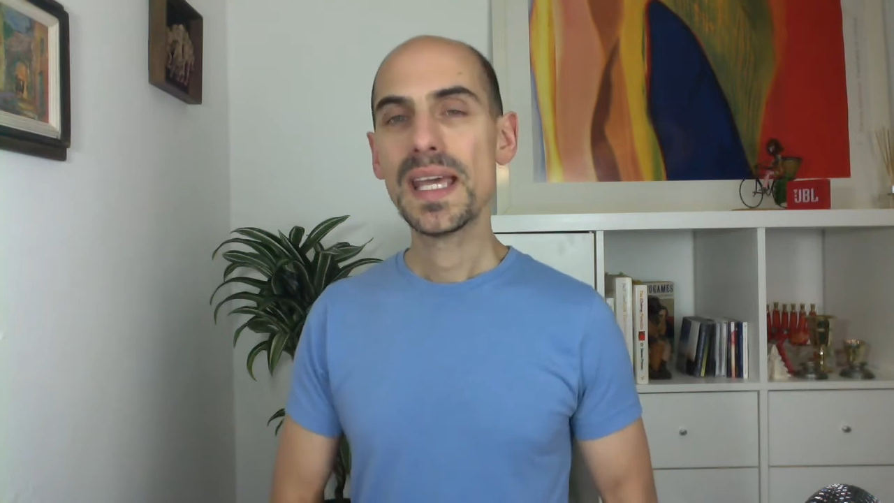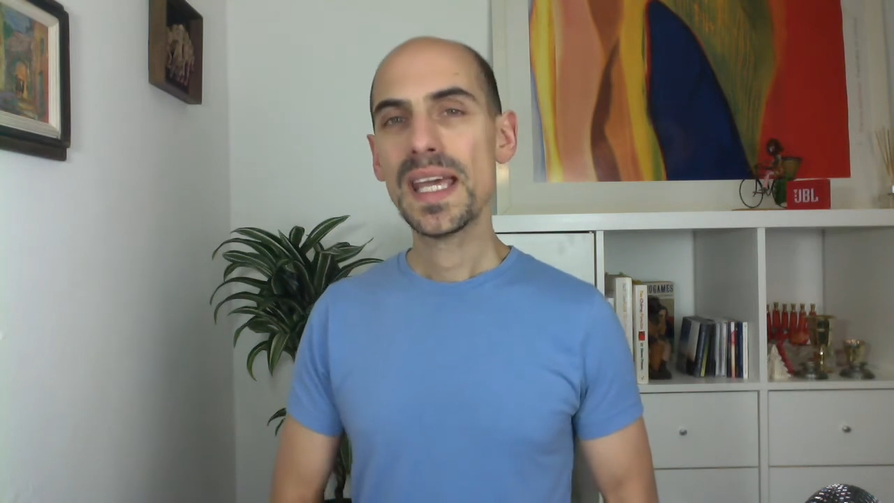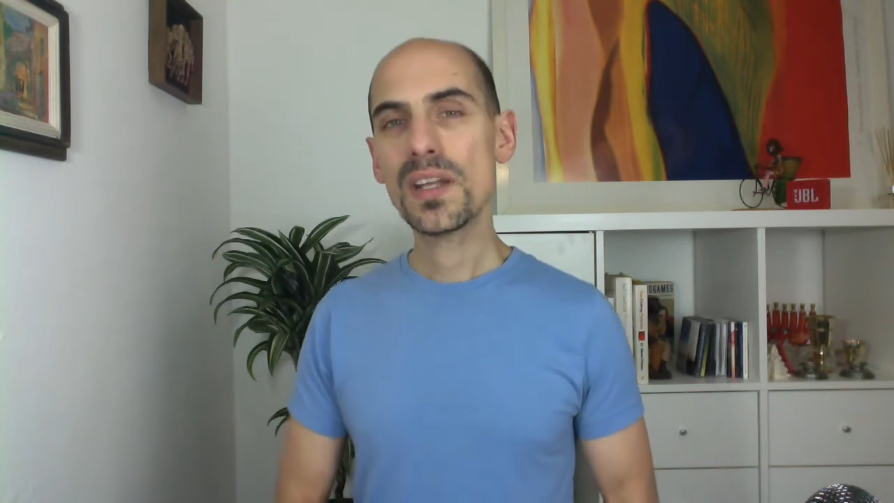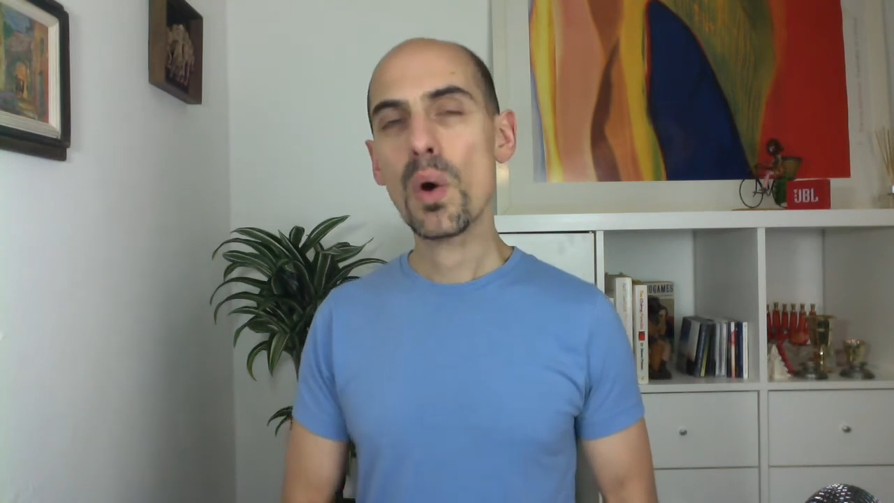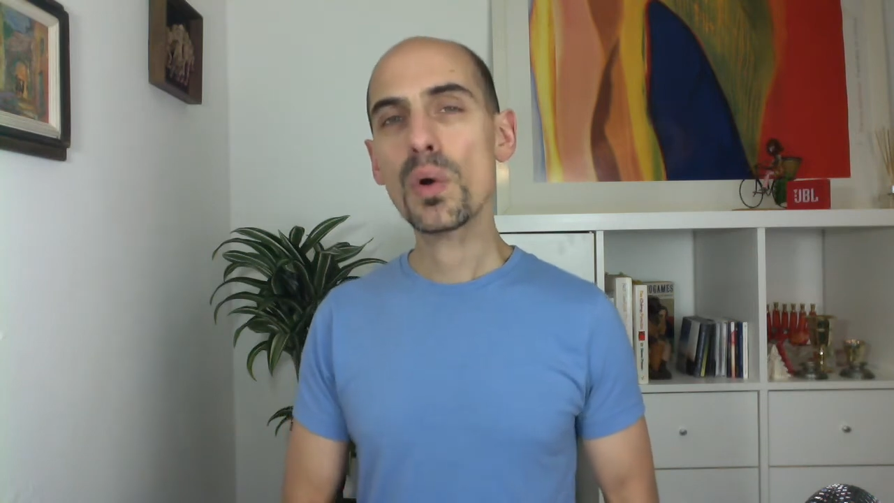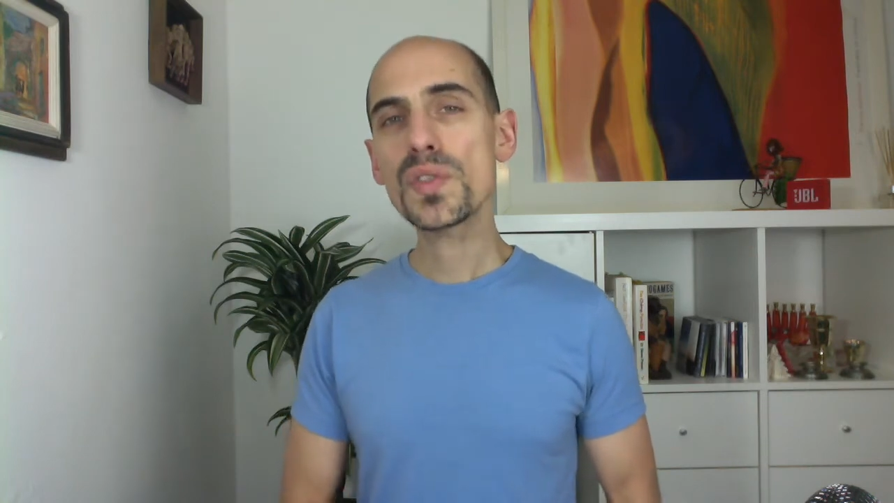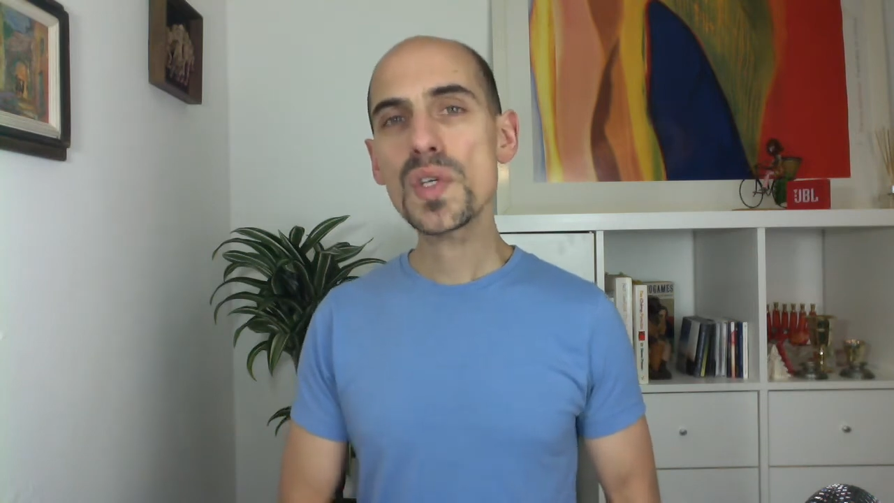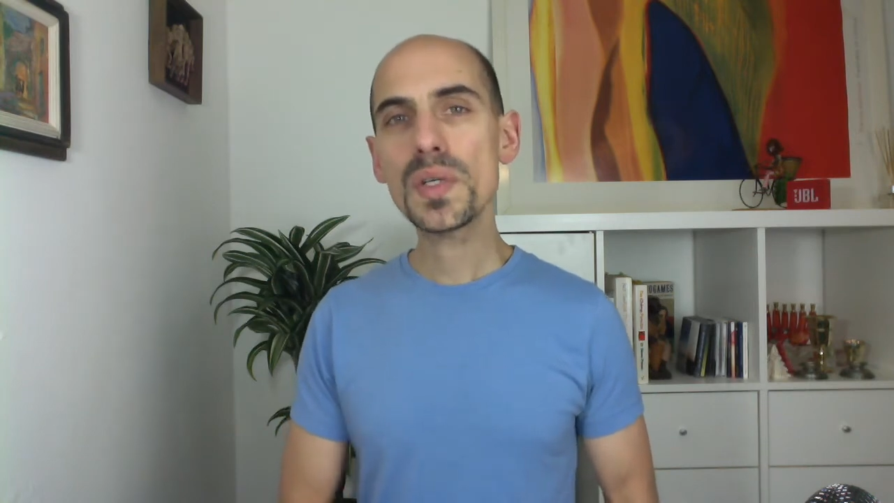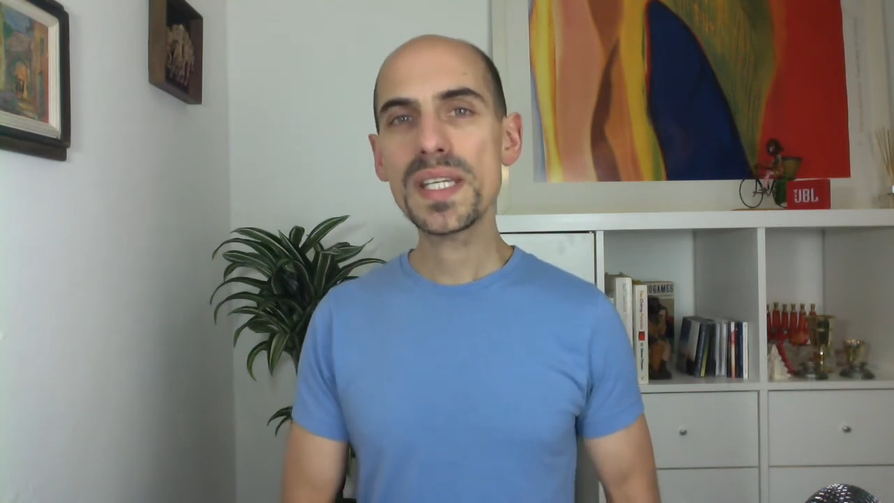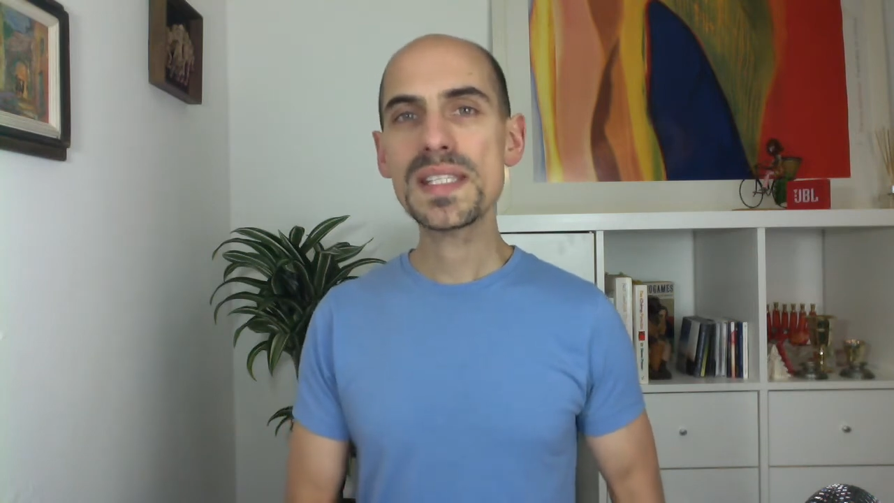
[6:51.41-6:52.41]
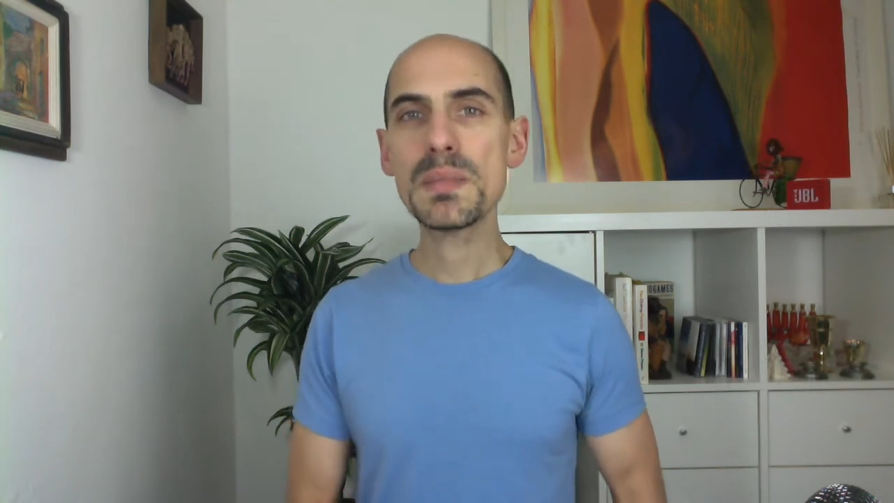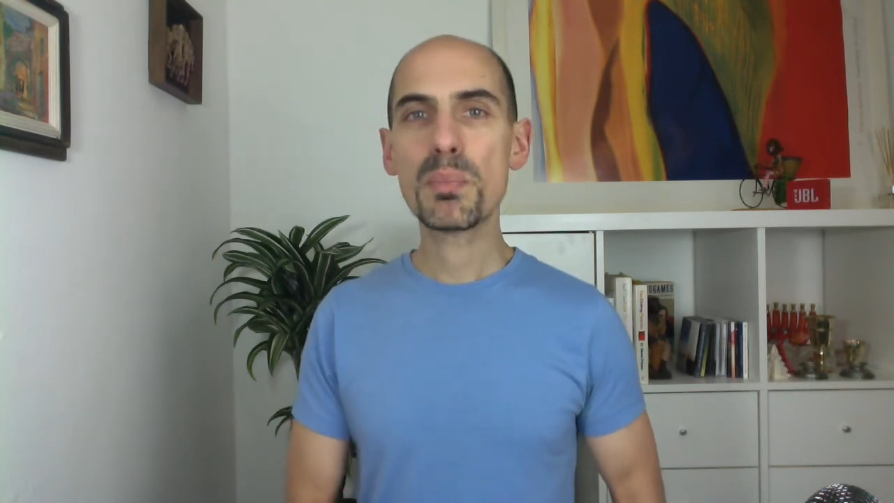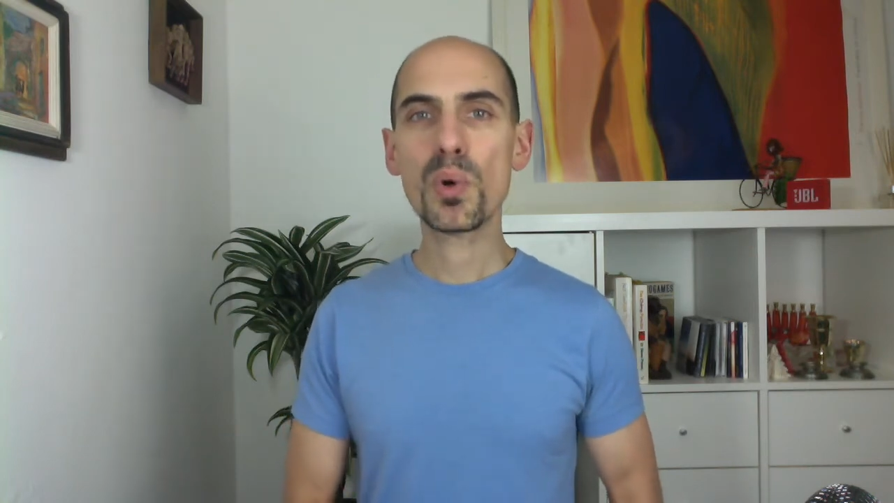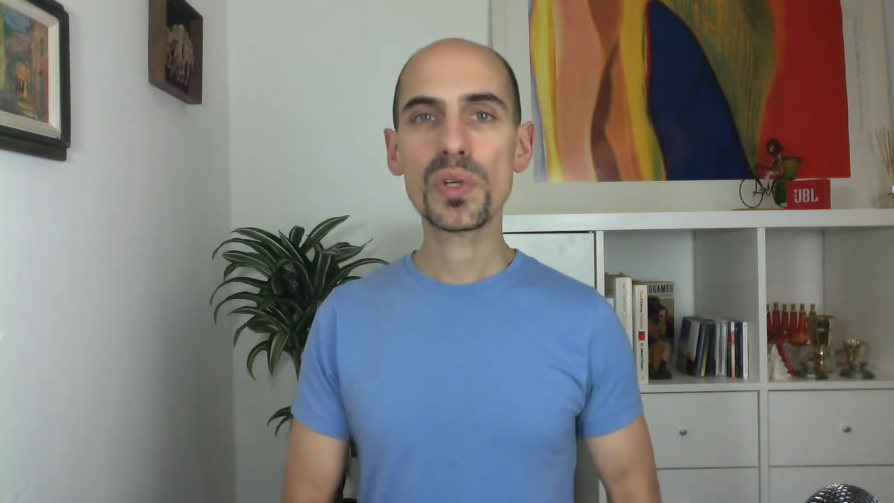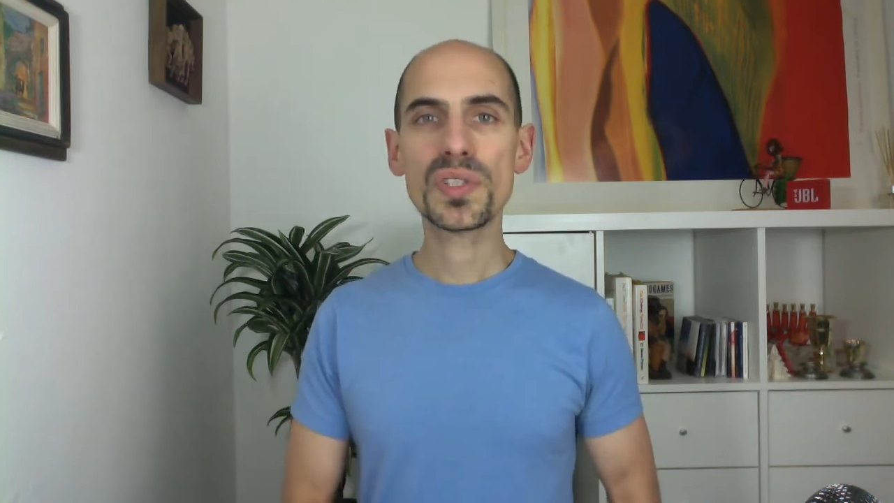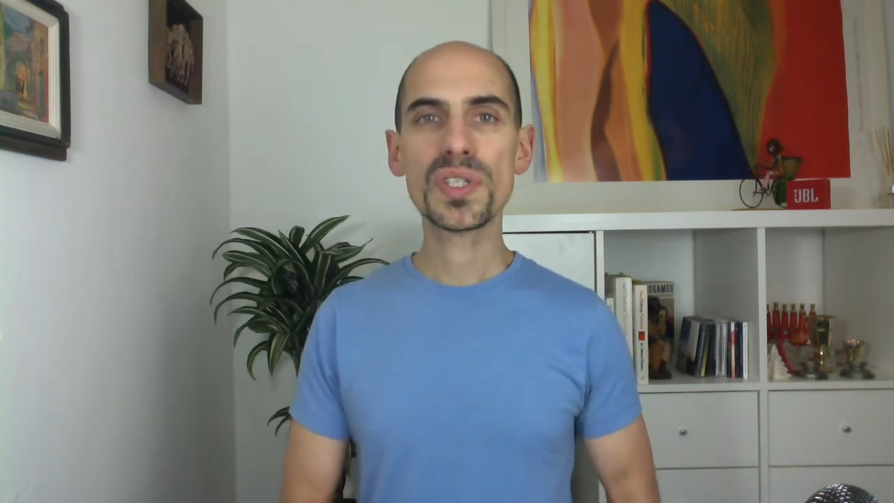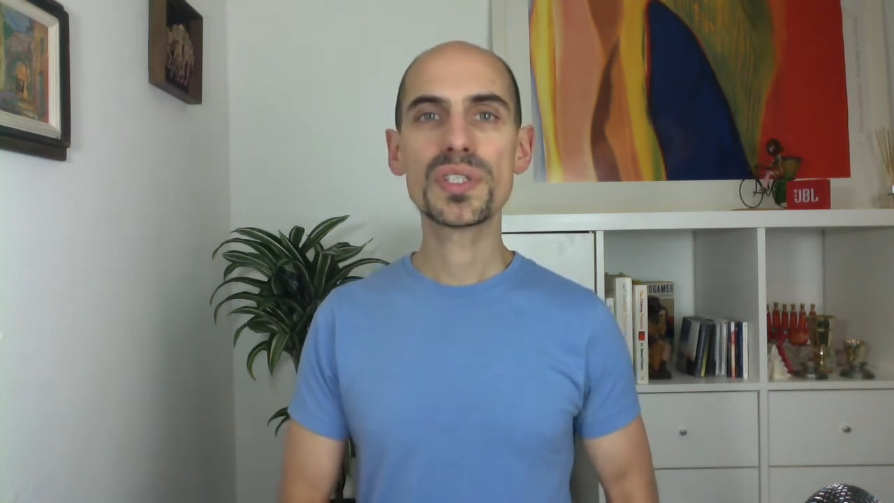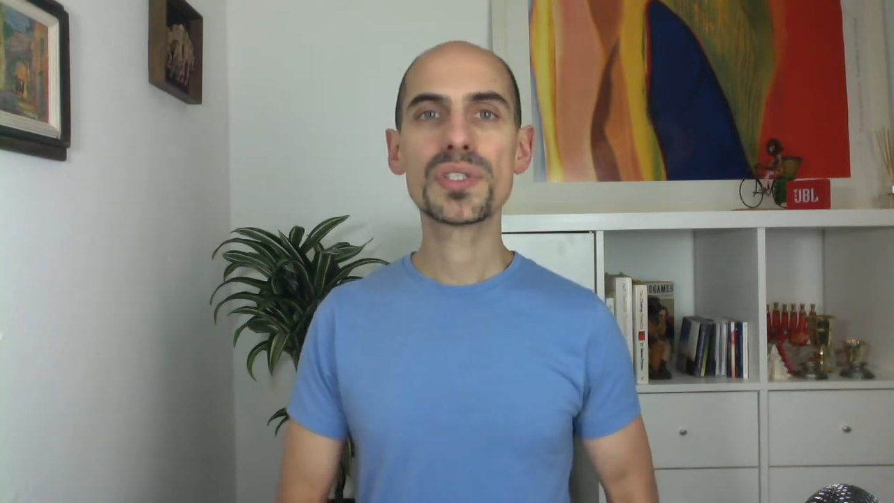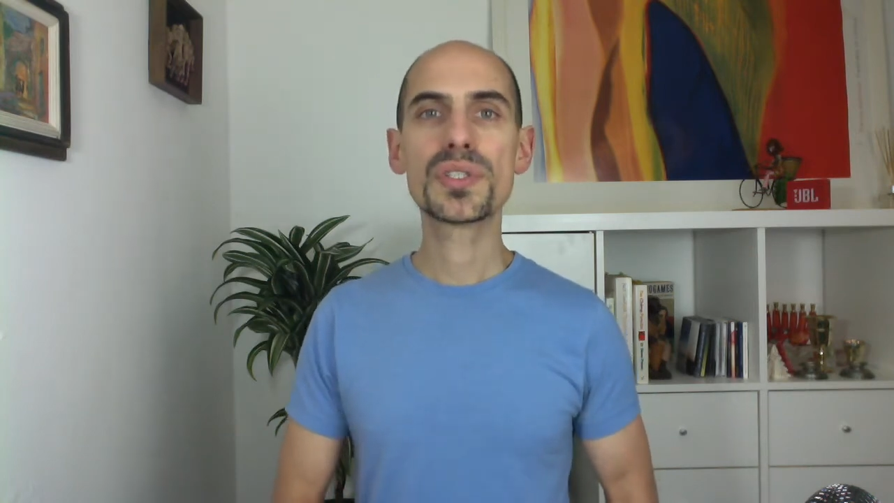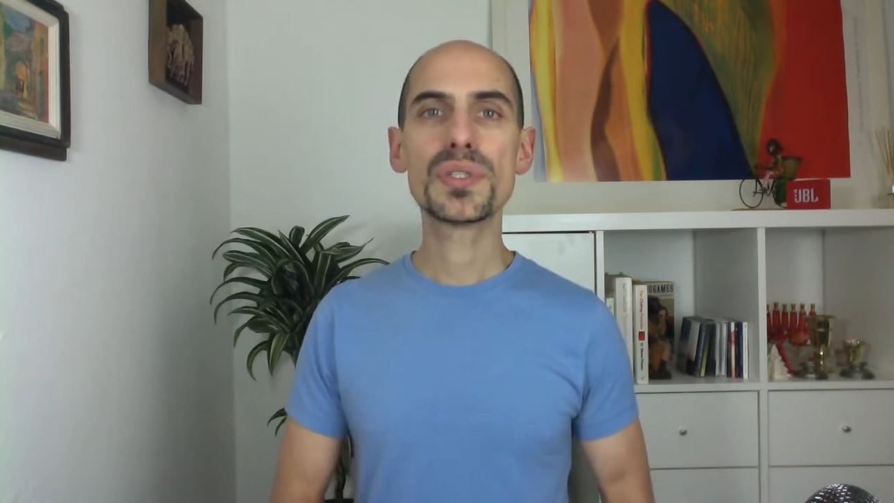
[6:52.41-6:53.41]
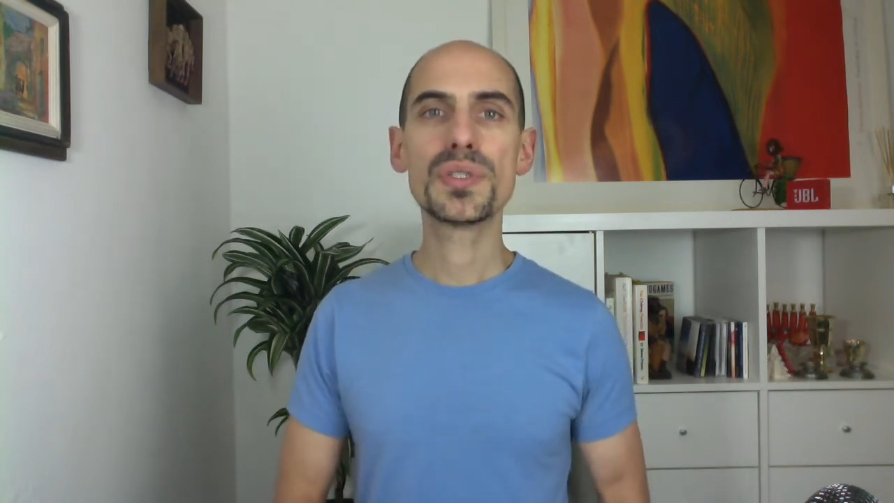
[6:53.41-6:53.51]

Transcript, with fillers: it also is important to